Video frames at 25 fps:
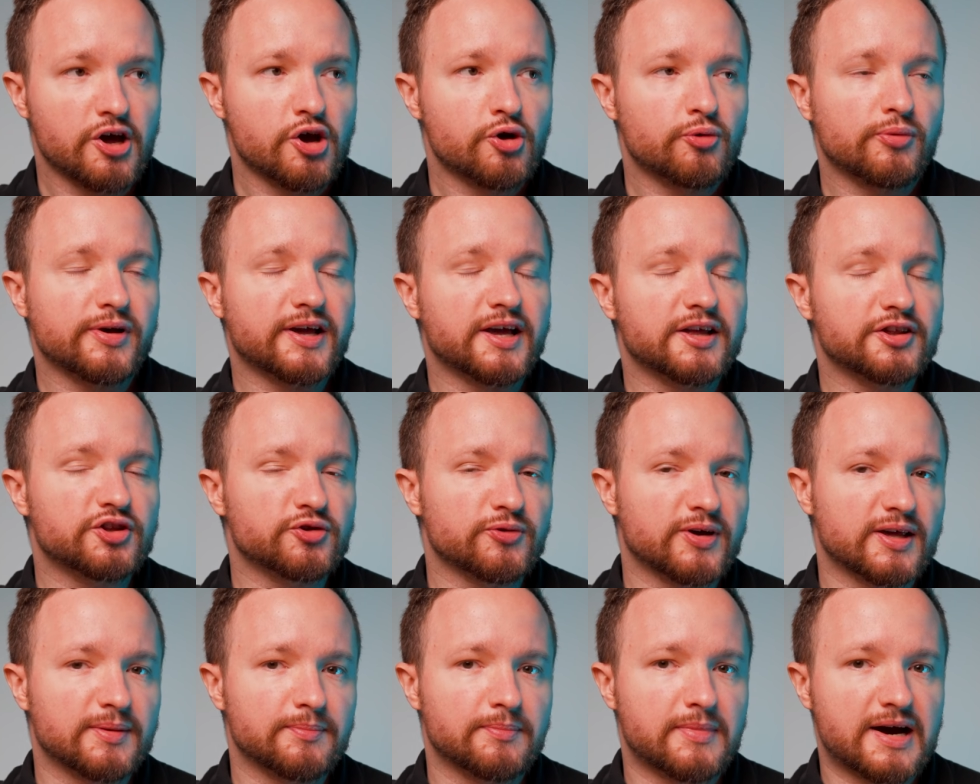we can
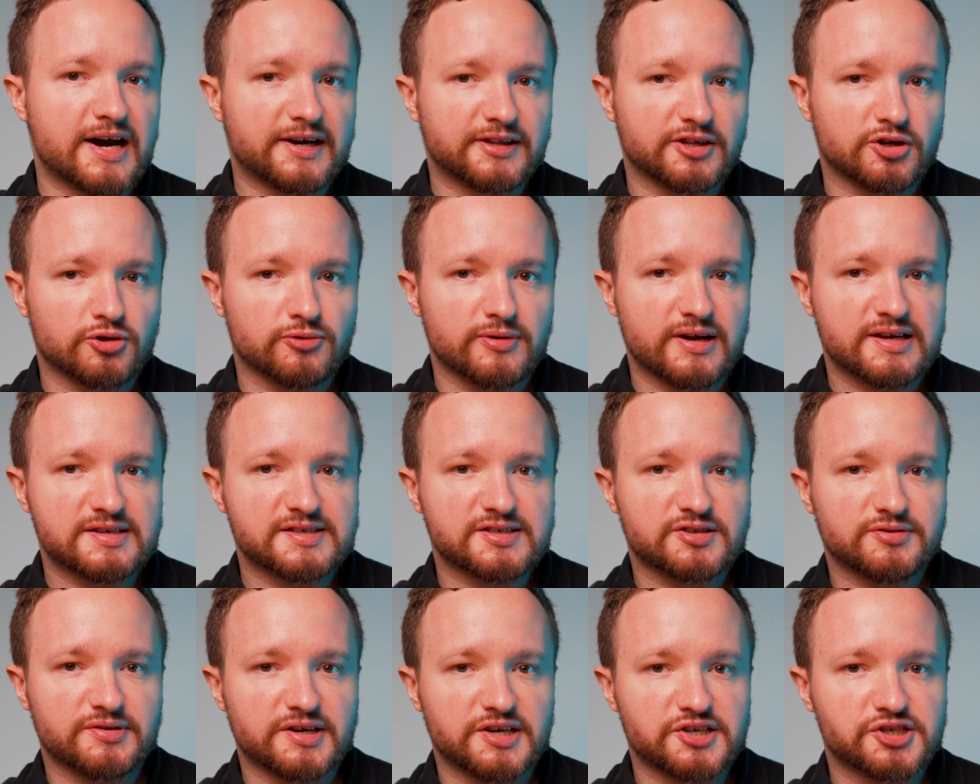do a minor
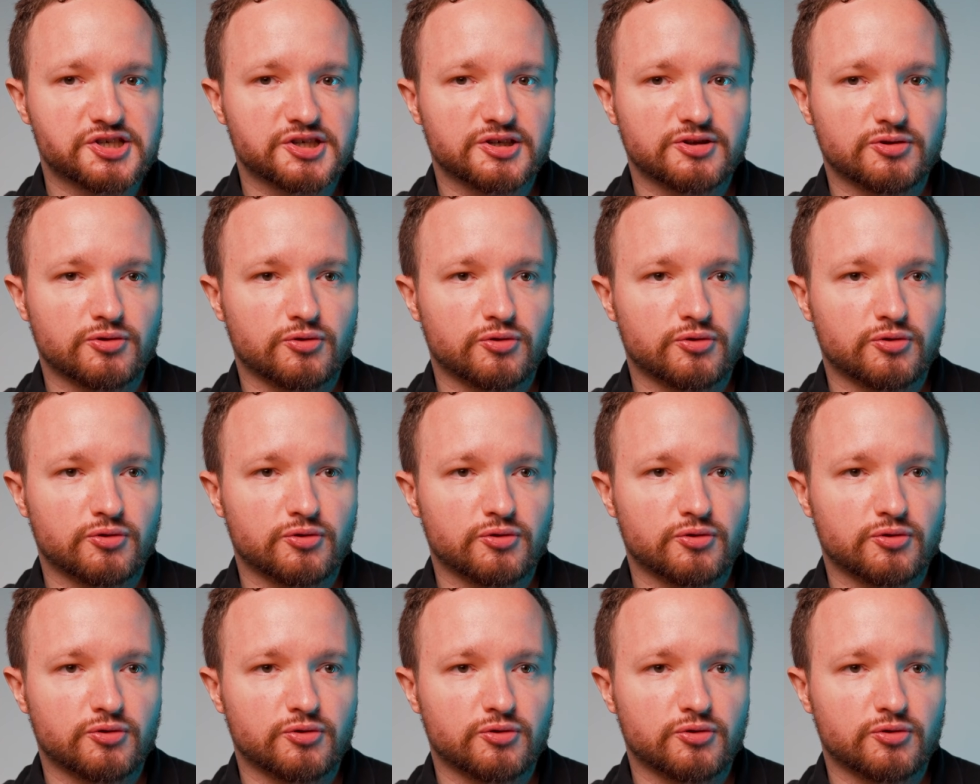restoration,